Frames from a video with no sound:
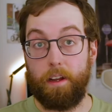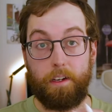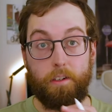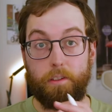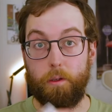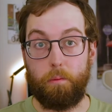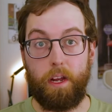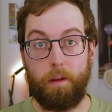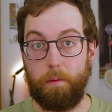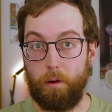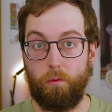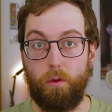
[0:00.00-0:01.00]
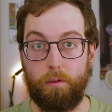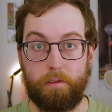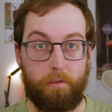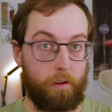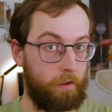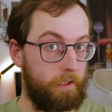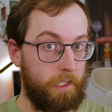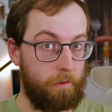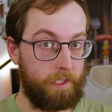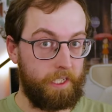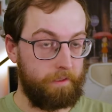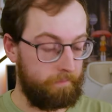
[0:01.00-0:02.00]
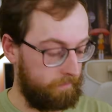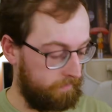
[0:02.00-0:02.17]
I just apply my rules for continuity.